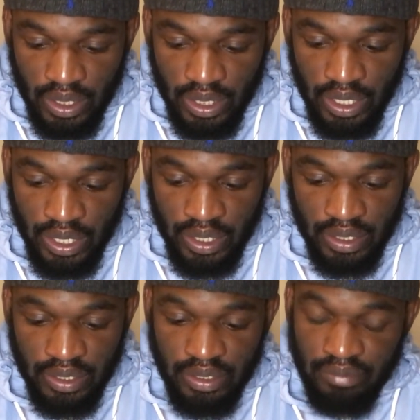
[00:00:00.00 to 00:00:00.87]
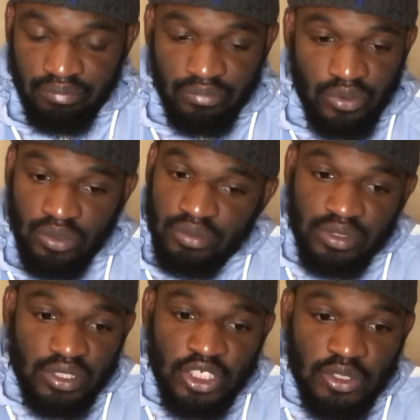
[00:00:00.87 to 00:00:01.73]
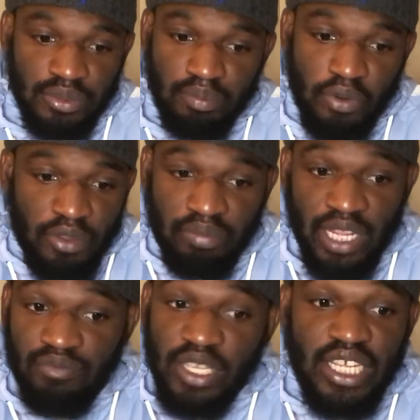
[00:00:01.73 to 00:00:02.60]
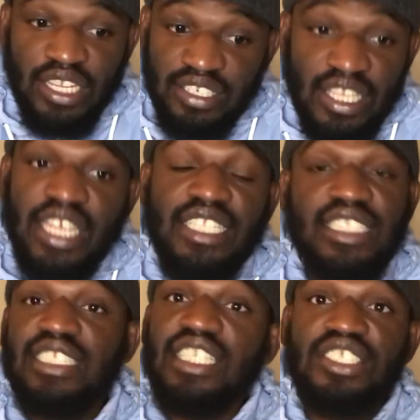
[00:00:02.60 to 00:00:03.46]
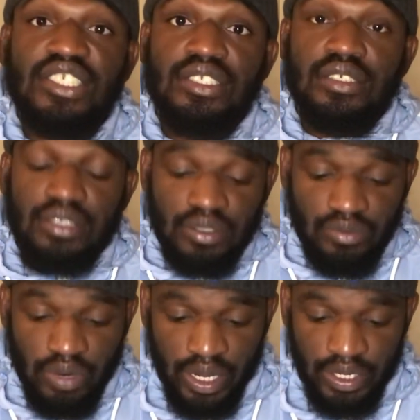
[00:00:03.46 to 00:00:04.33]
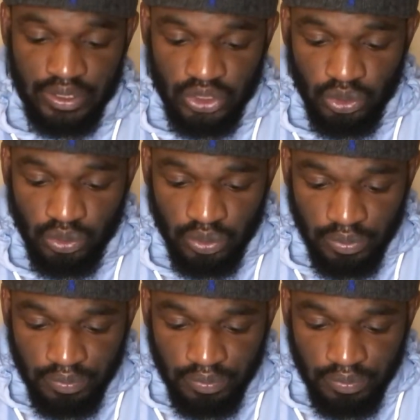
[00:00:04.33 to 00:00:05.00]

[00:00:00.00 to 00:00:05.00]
And just point blank, really a nutty decision, right? To